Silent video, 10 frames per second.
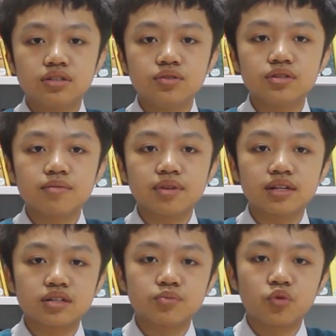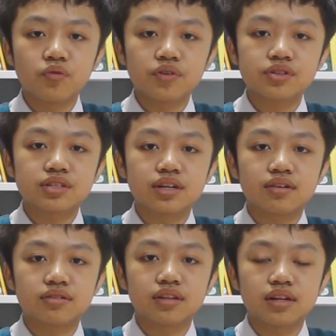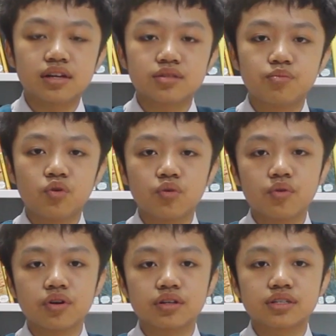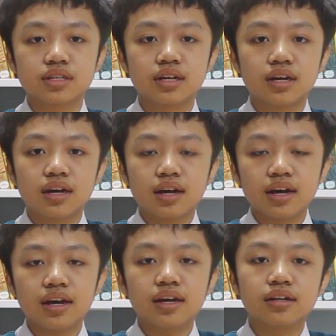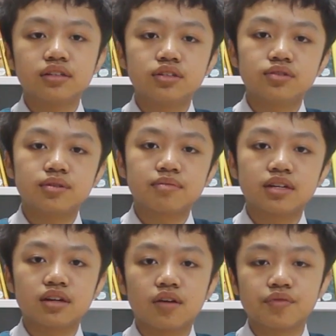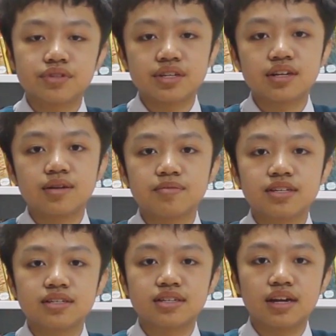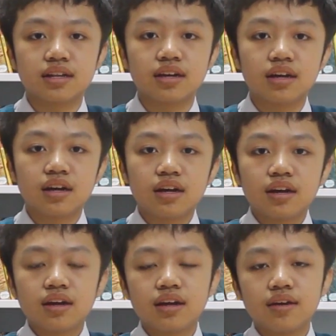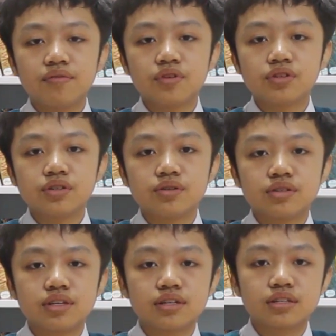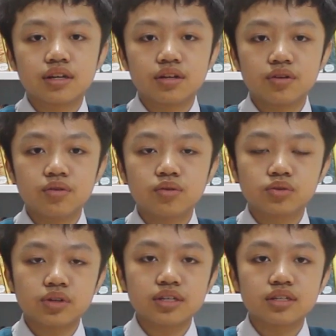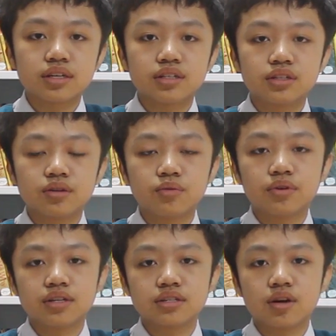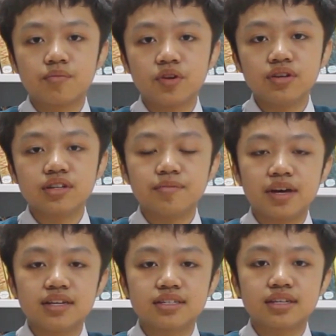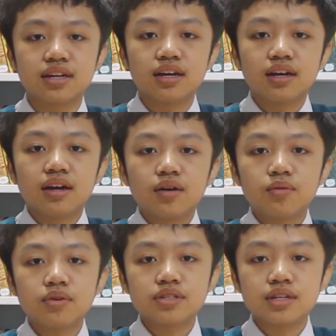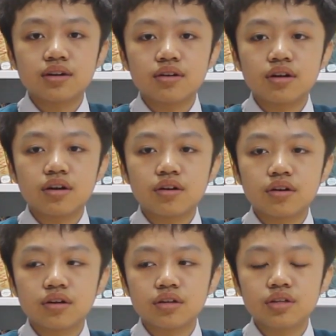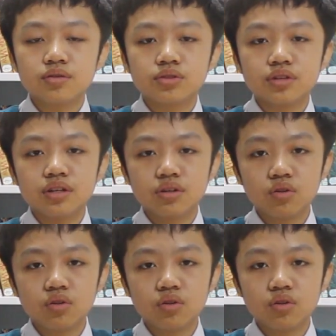Choose something that's more versatile, that has more words, and choose something that offers synonyms instead. If you choose things like Google Translate, which is community-based, words there are usually